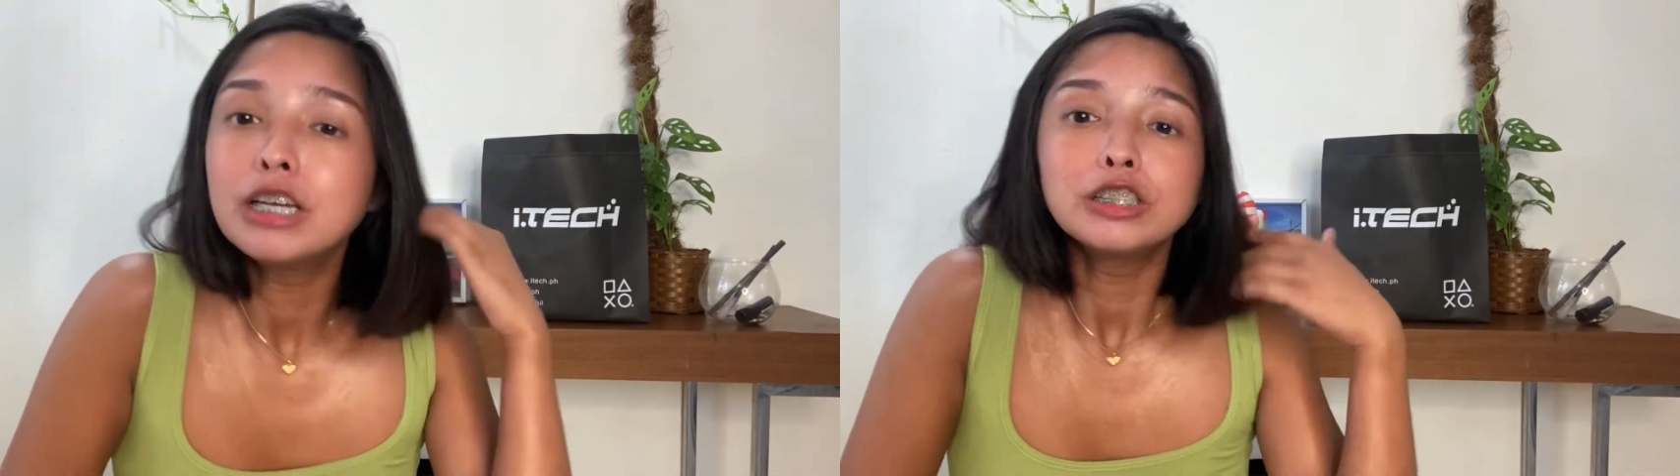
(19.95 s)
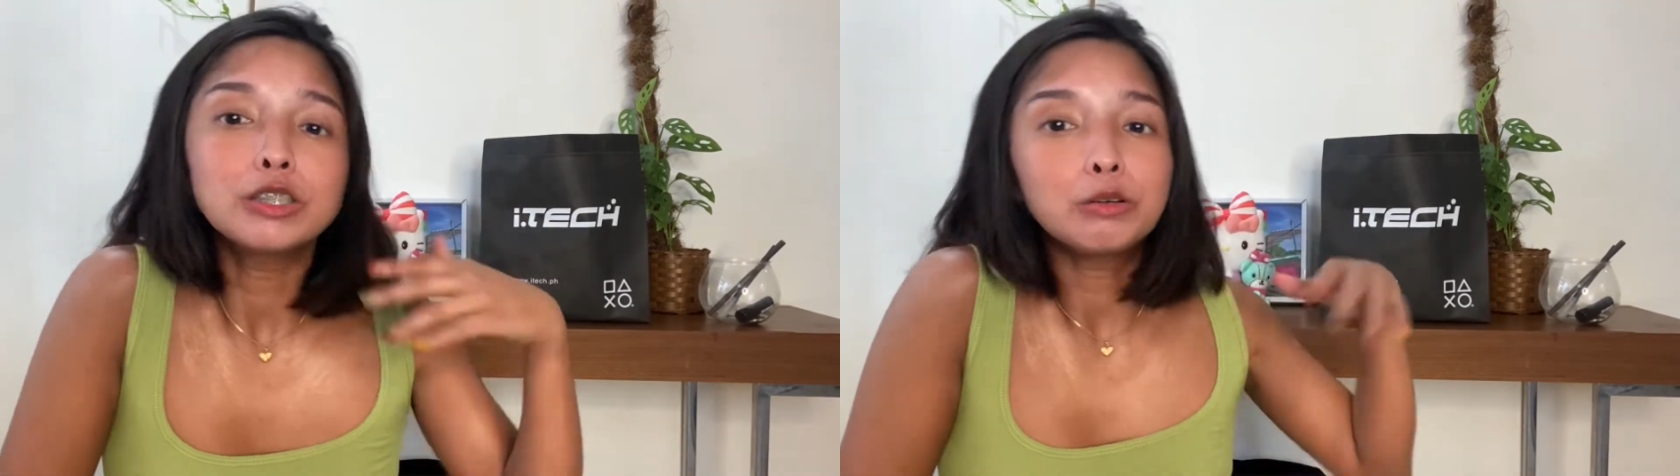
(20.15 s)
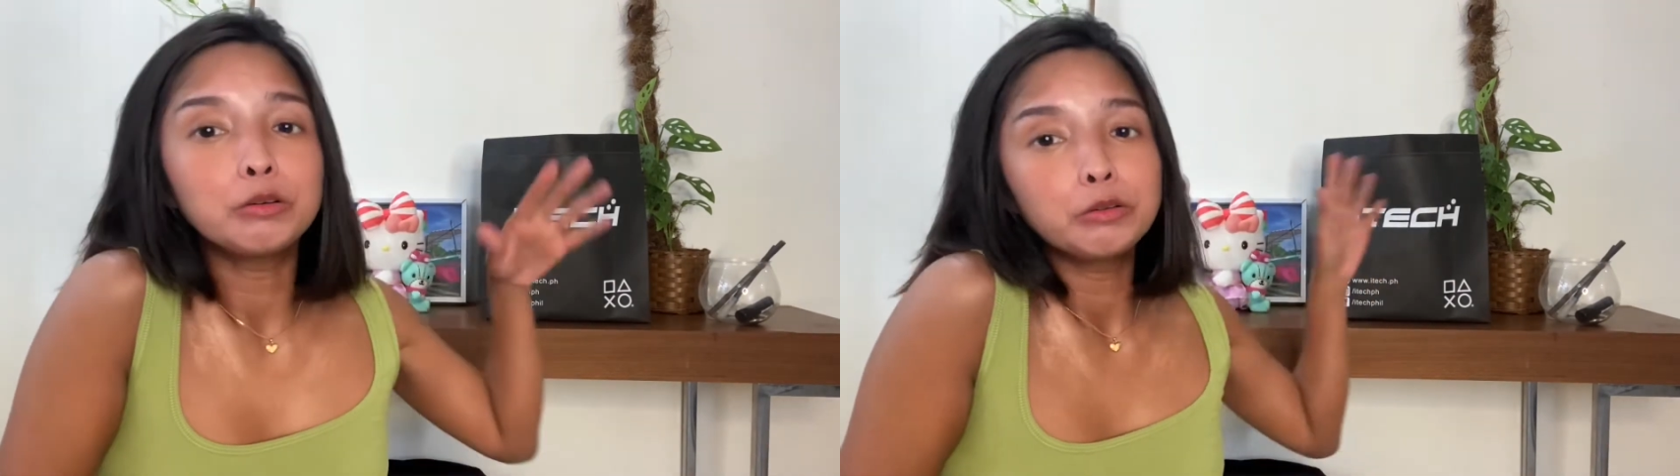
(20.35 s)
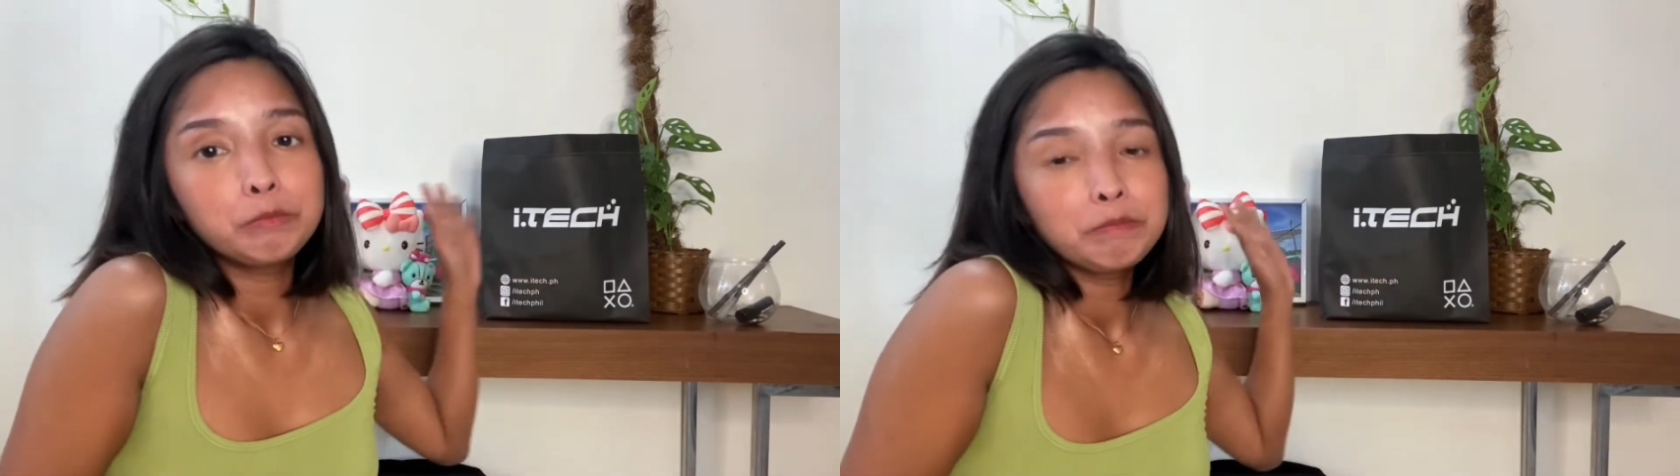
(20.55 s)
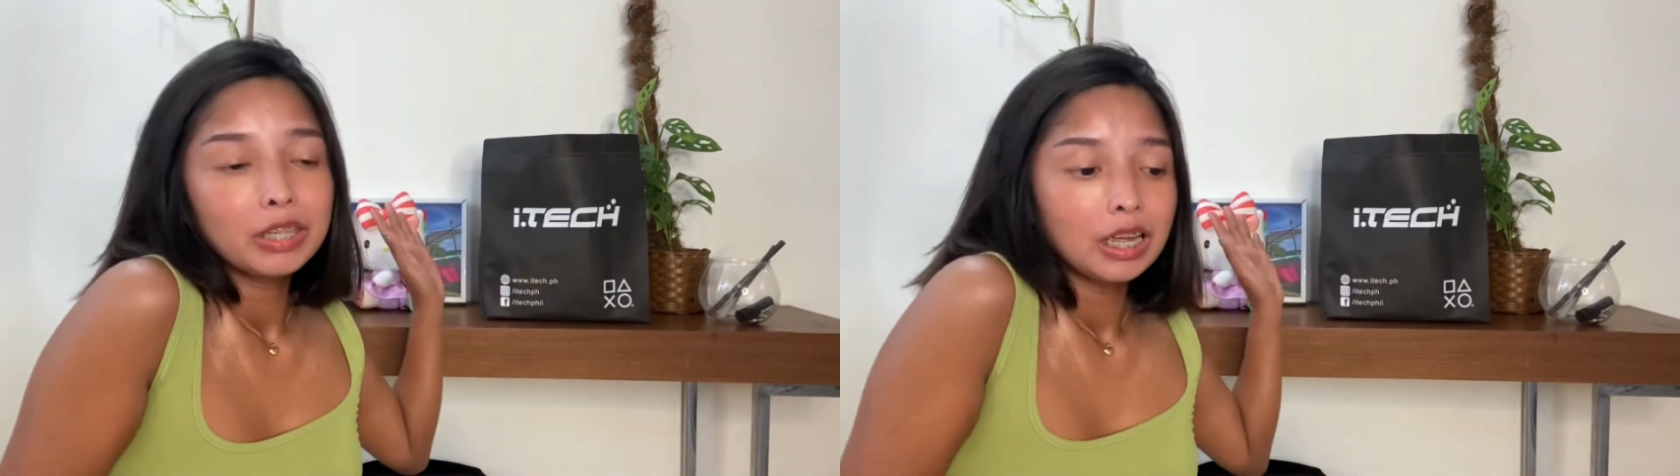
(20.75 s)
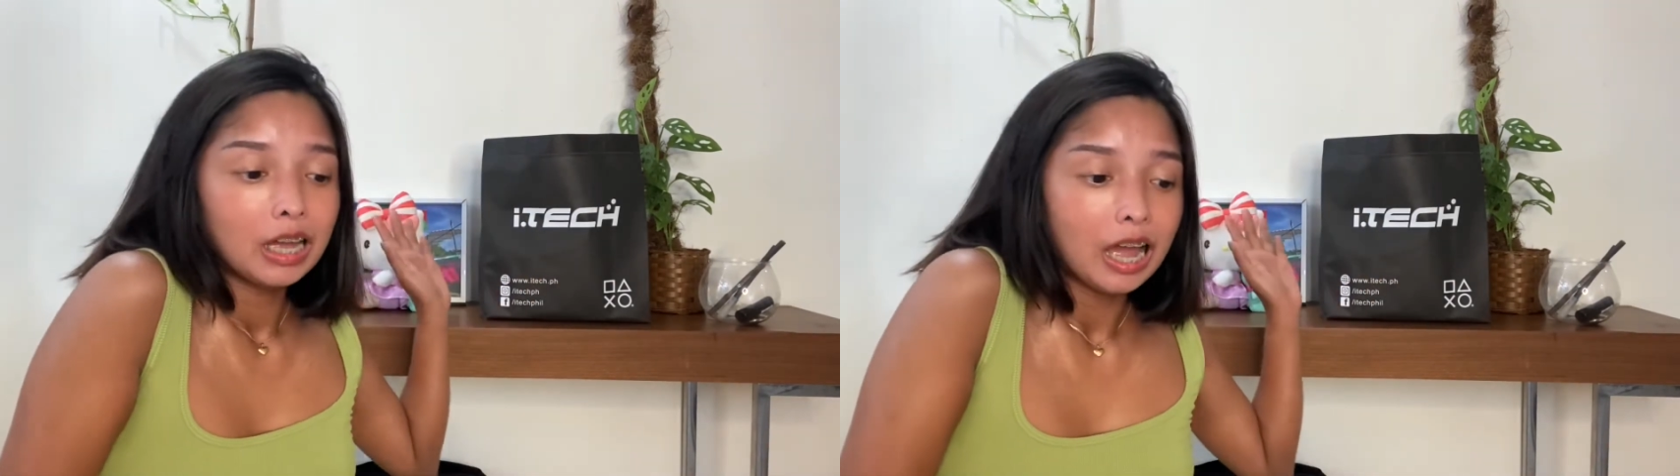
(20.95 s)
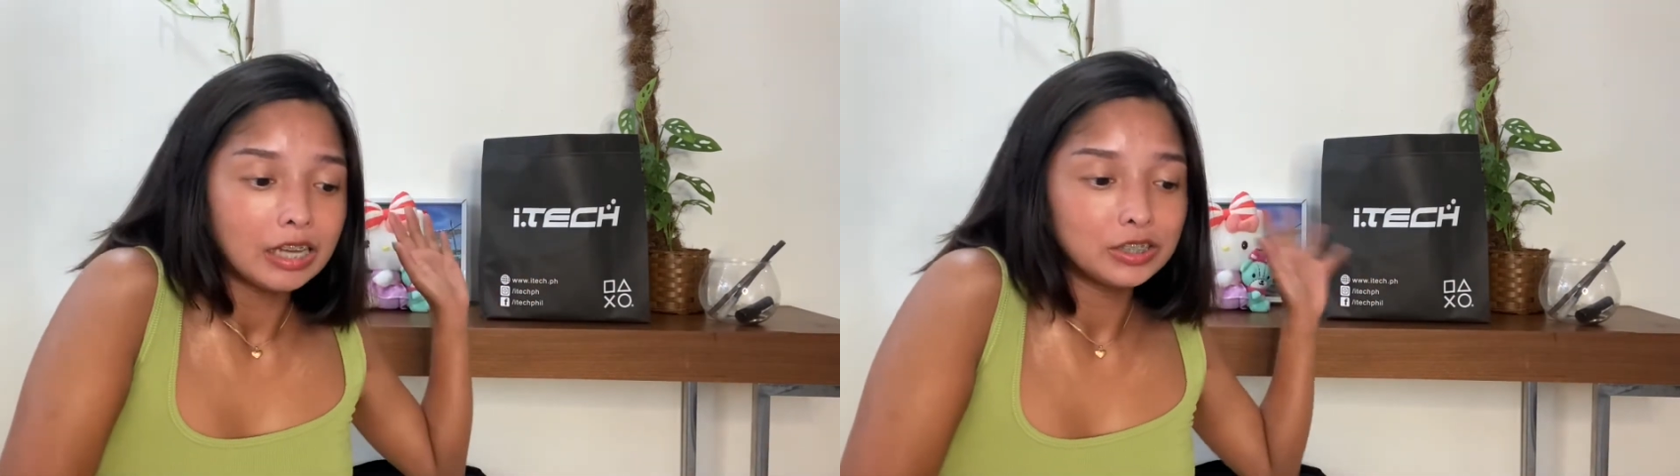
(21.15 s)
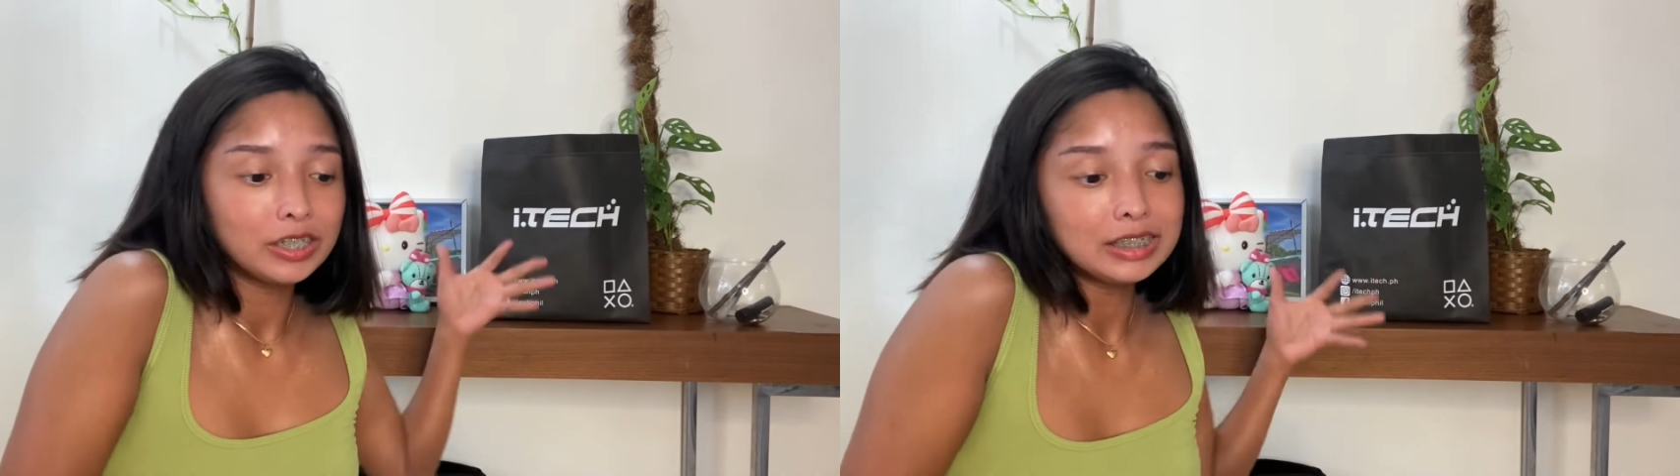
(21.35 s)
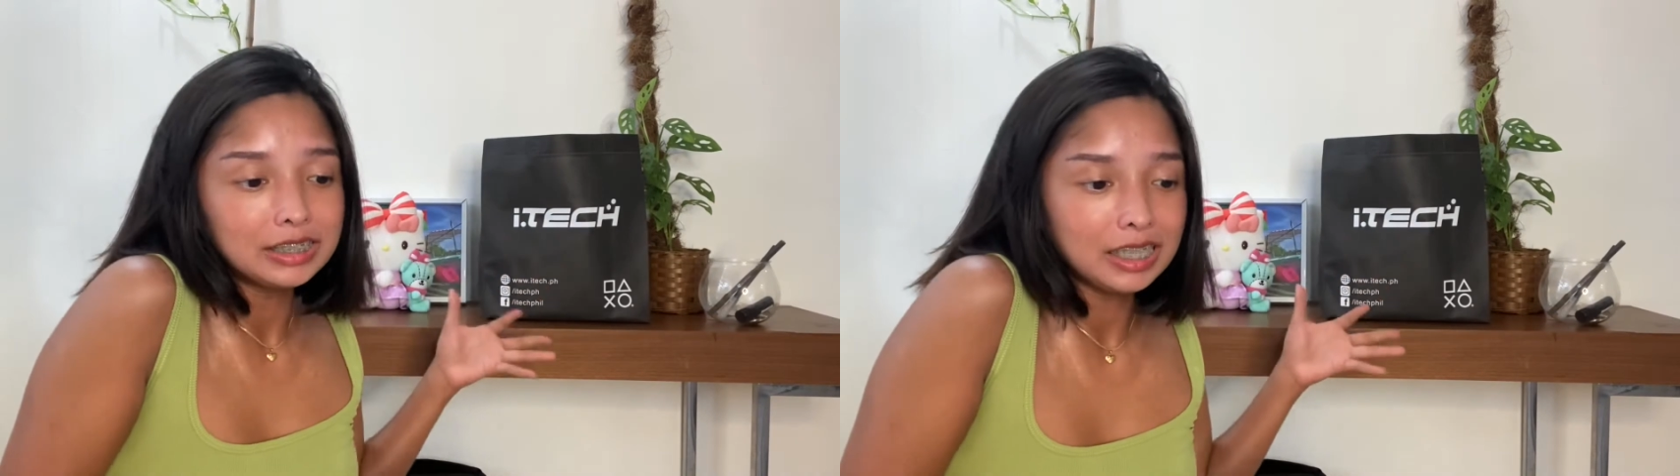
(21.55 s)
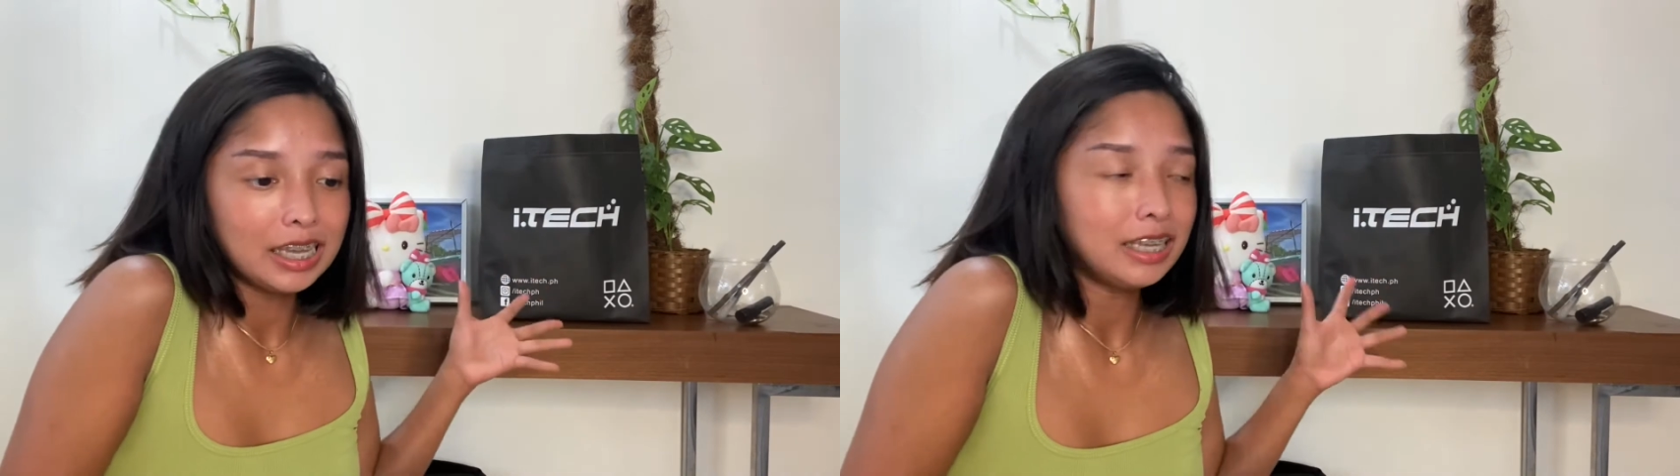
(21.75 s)
So as you can
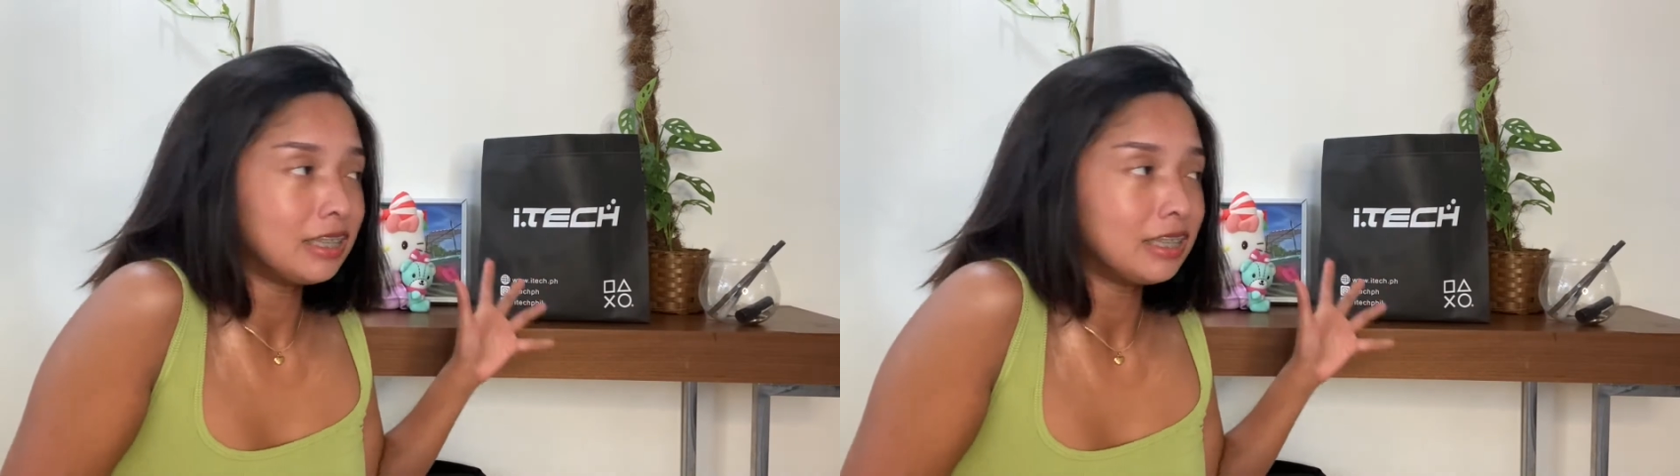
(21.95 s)
see,